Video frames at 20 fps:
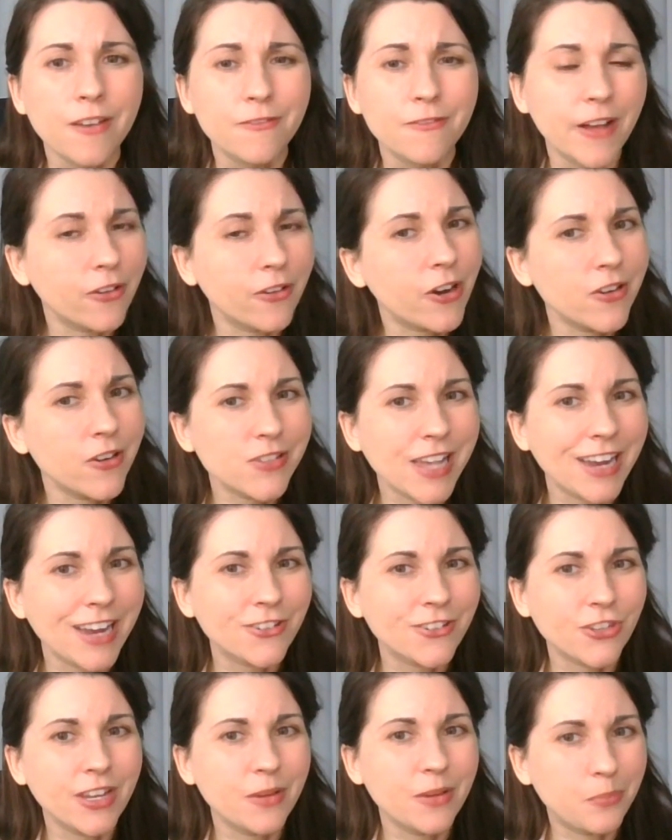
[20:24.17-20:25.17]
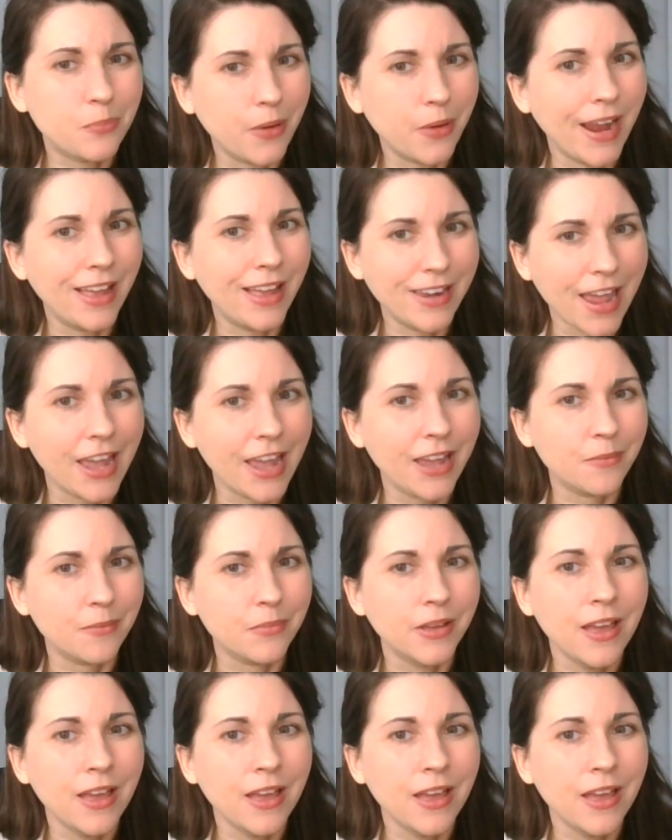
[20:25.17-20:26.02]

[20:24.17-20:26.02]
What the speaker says: Velcro is actually a brand name.